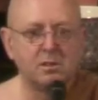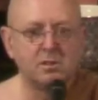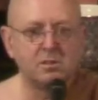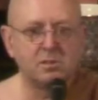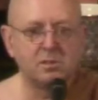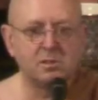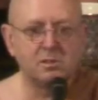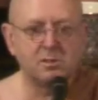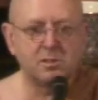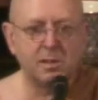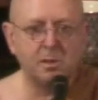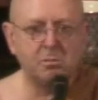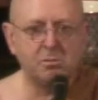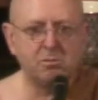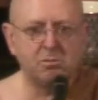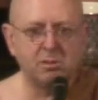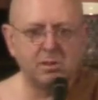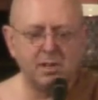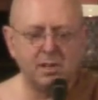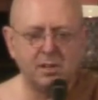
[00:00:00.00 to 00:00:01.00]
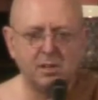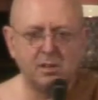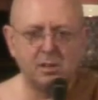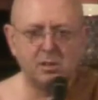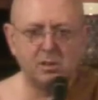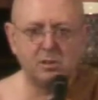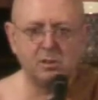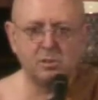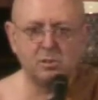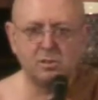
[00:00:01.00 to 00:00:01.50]
So the same training you
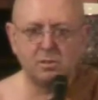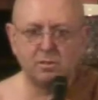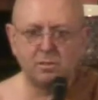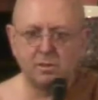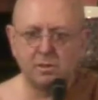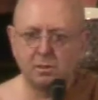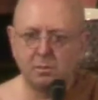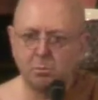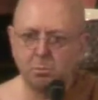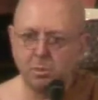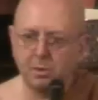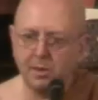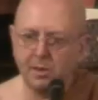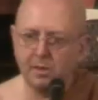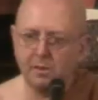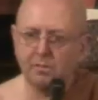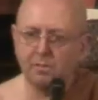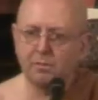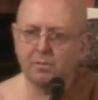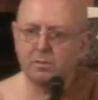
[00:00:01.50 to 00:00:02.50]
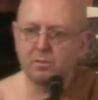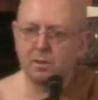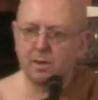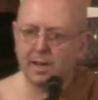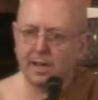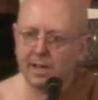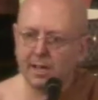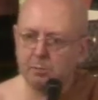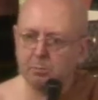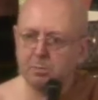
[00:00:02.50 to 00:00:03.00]
use for peaceful,
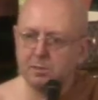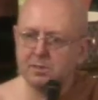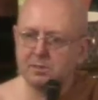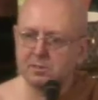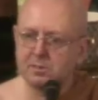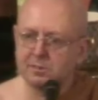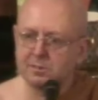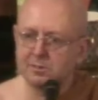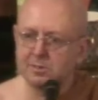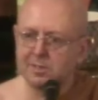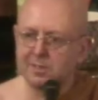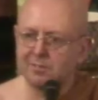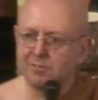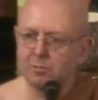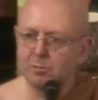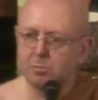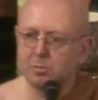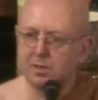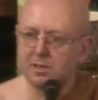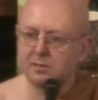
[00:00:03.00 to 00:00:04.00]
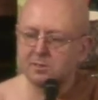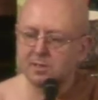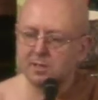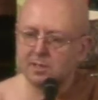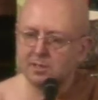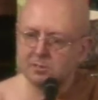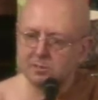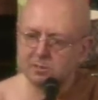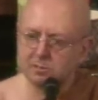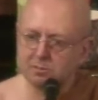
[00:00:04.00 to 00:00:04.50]
happy, successful
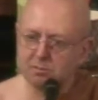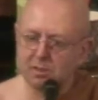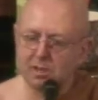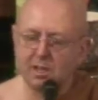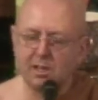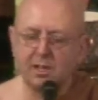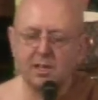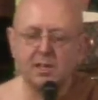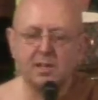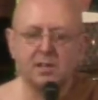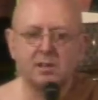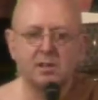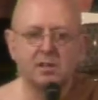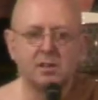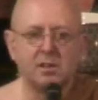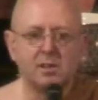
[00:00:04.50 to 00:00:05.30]
meditations right here